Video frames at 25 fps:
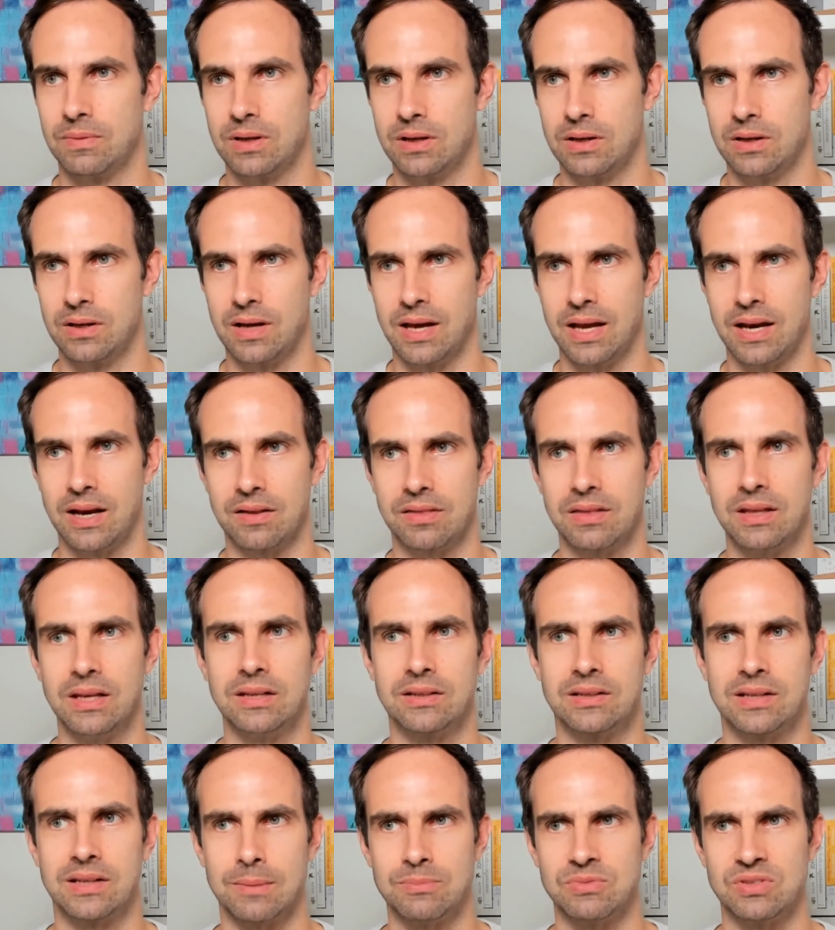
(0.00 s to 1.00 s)
And I think
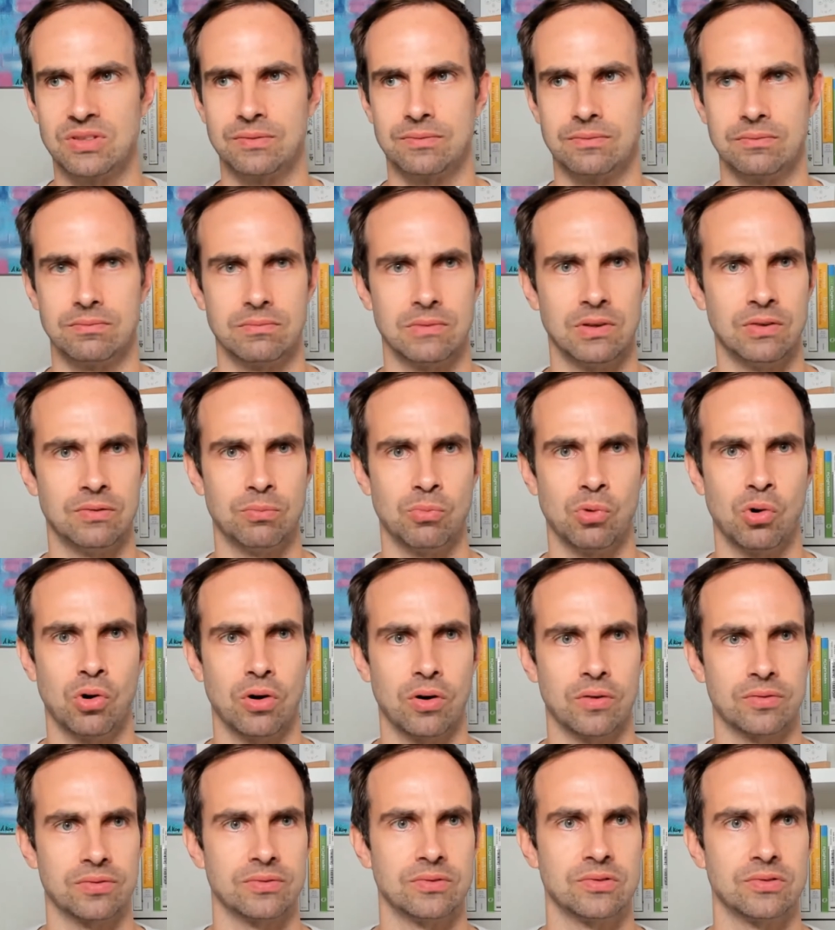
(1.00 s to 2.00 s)
it comes even
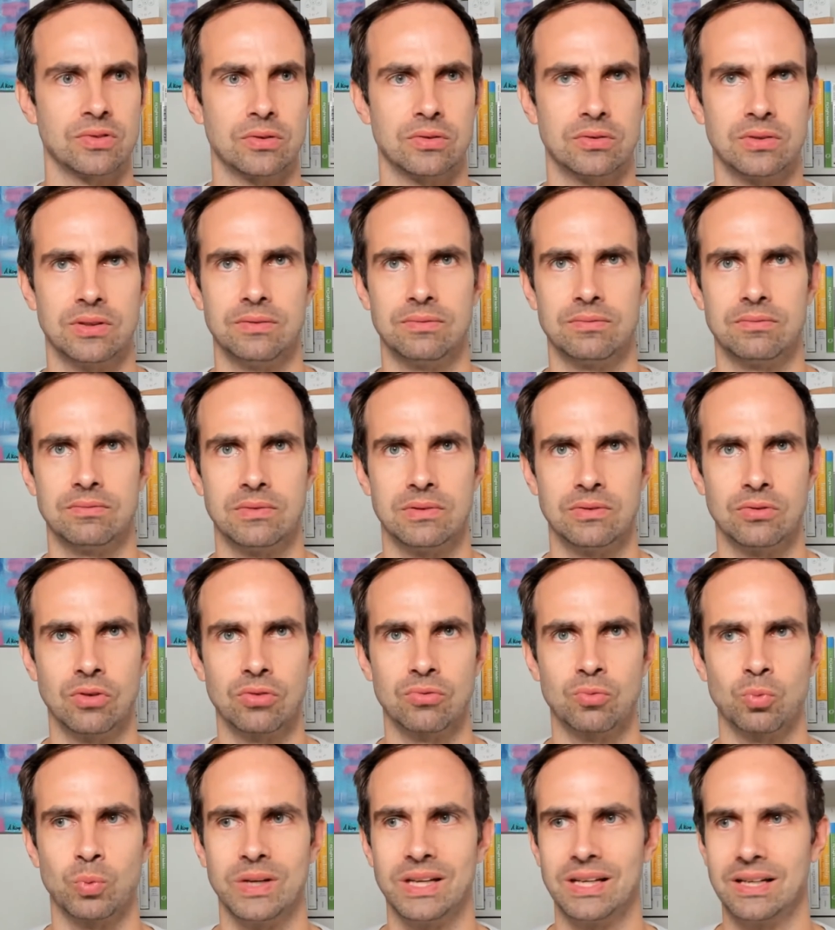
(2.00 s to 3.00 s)
more often. So
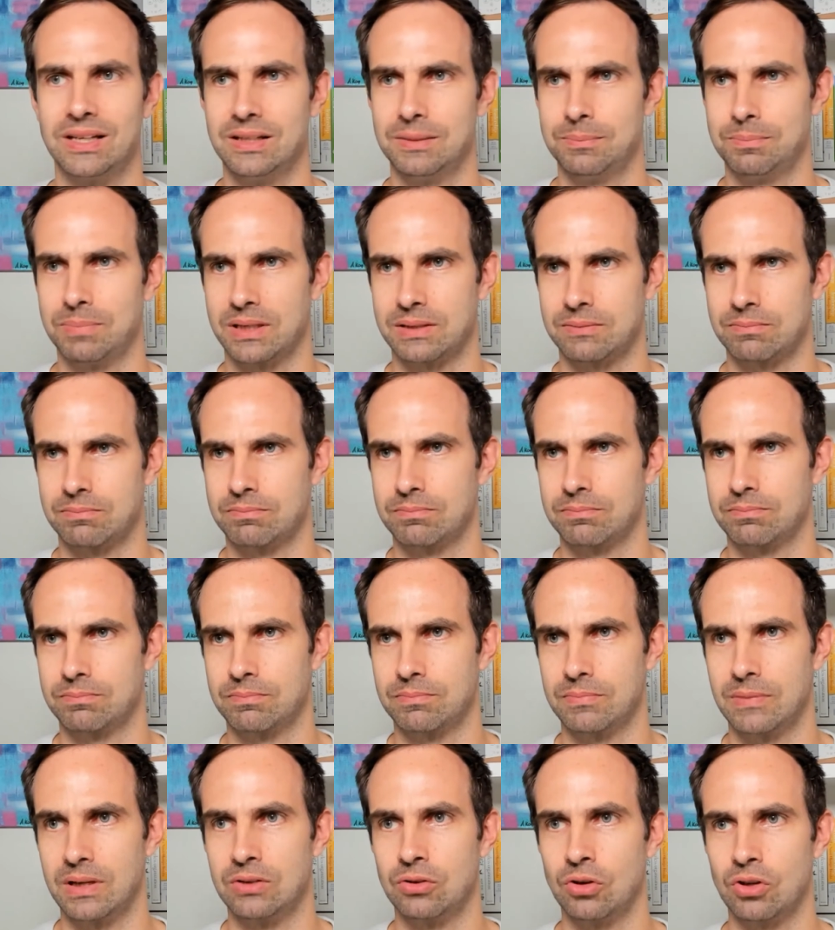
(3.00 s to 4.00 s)
not weekly, but
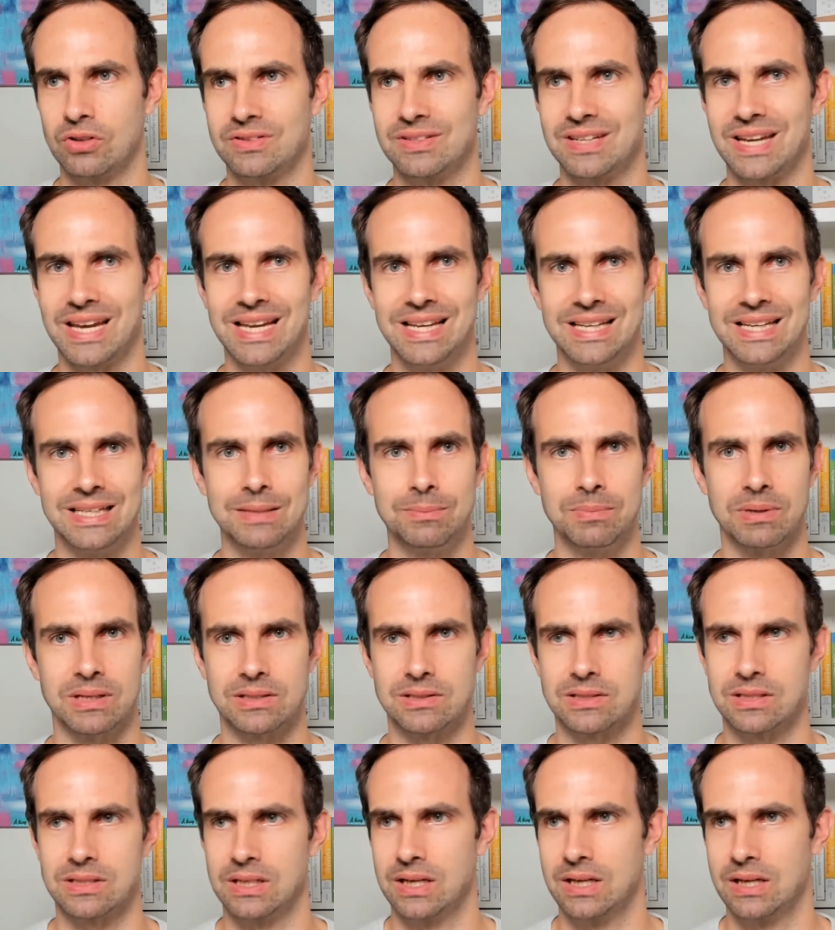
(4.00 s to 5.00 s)
not daily, but